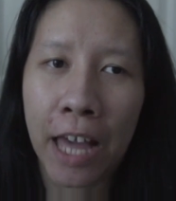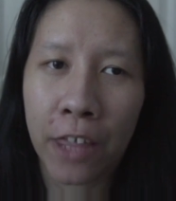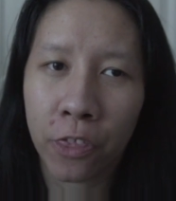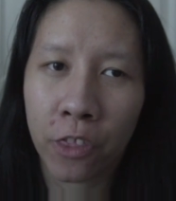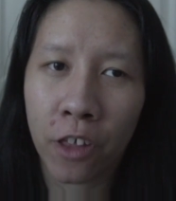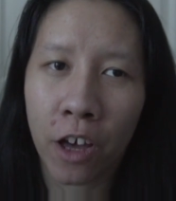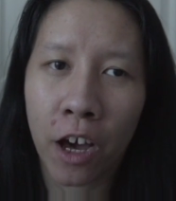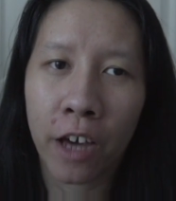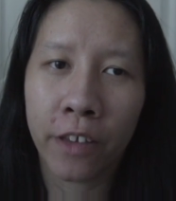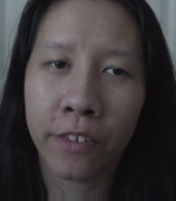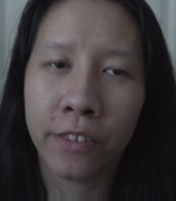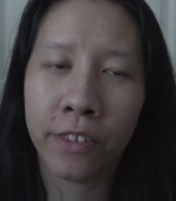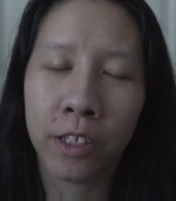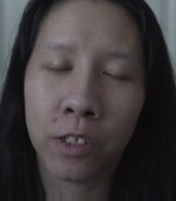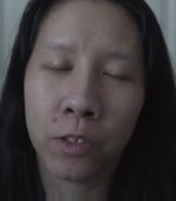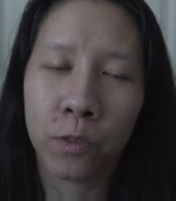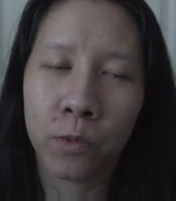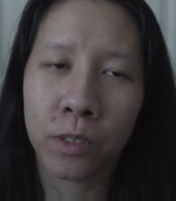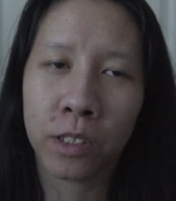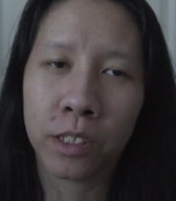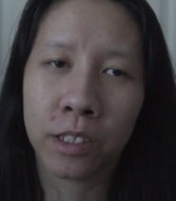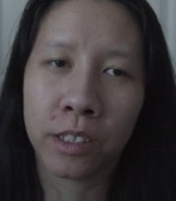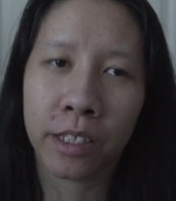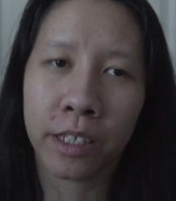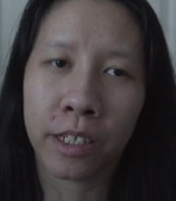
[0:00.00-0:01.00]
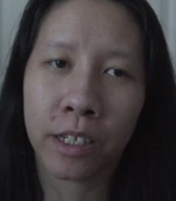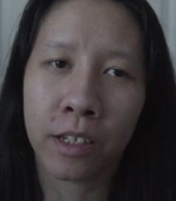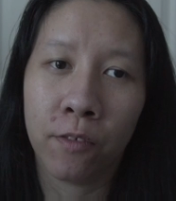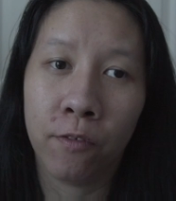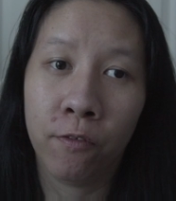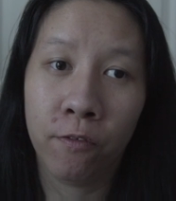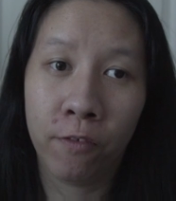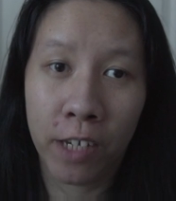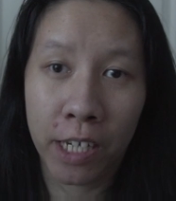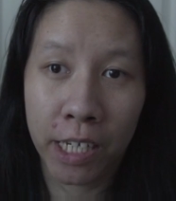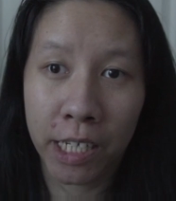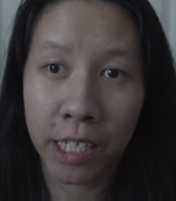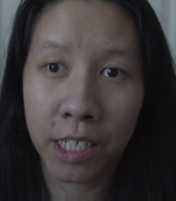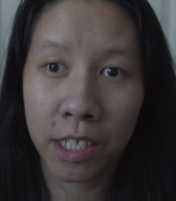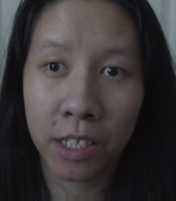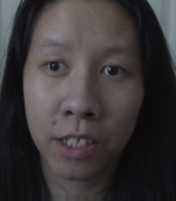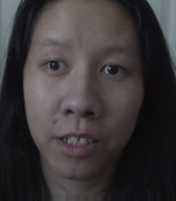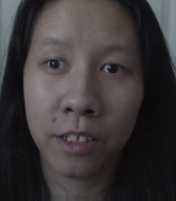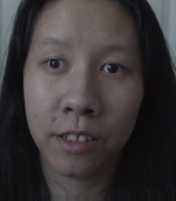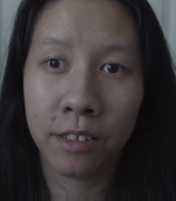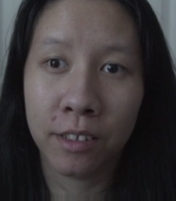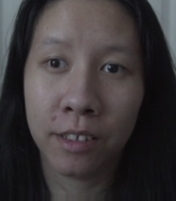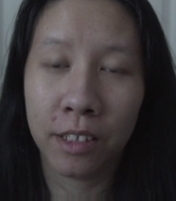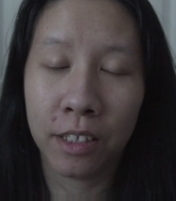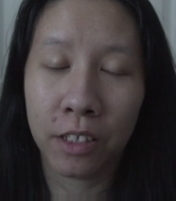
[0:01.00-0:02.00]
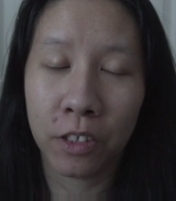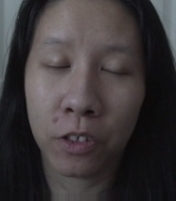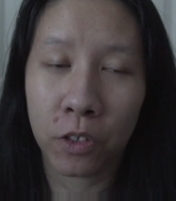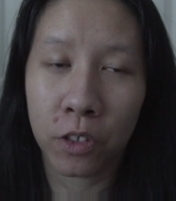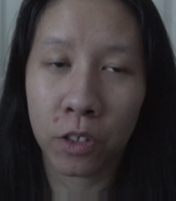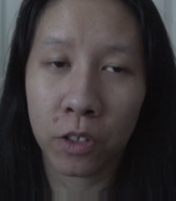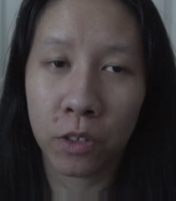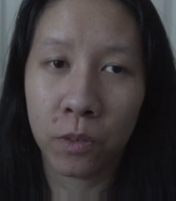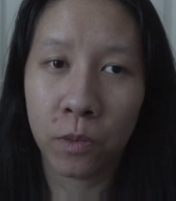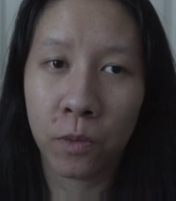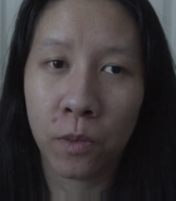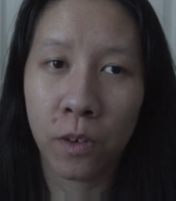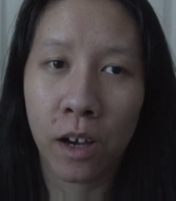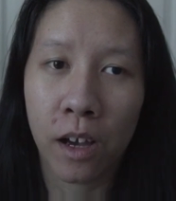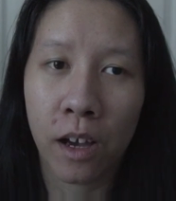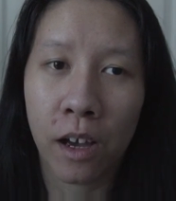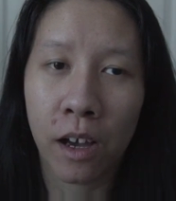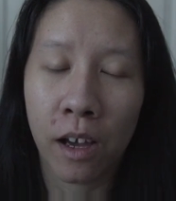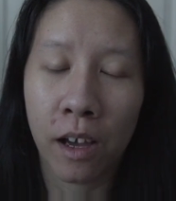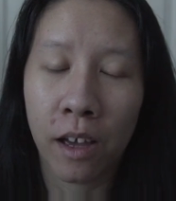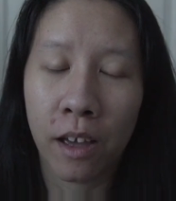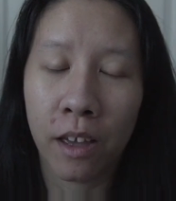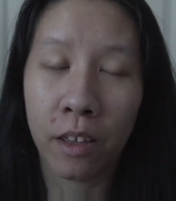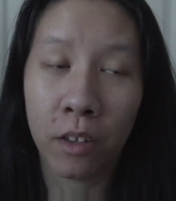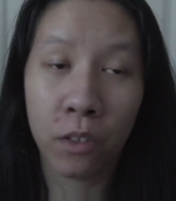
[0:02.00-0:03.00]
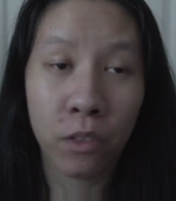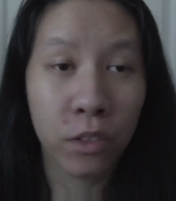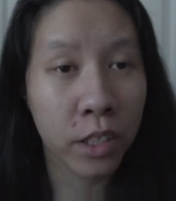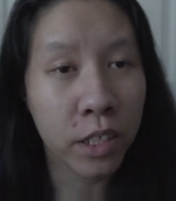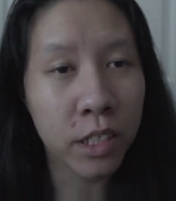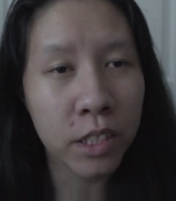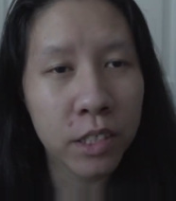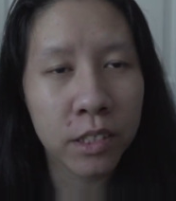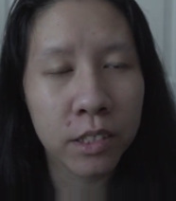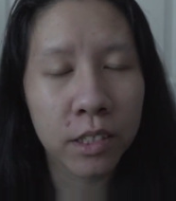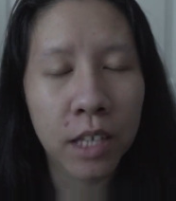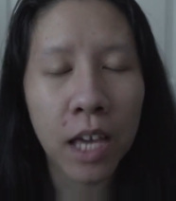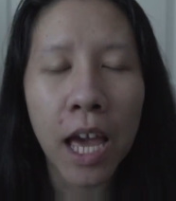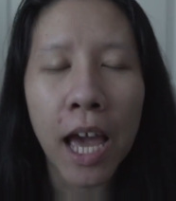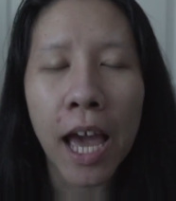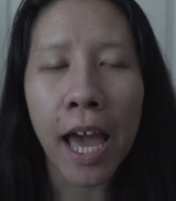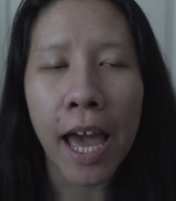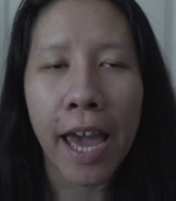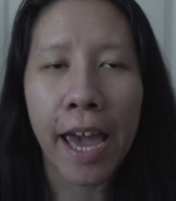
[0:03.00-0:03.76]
I thought this was like a fake, you know, illness.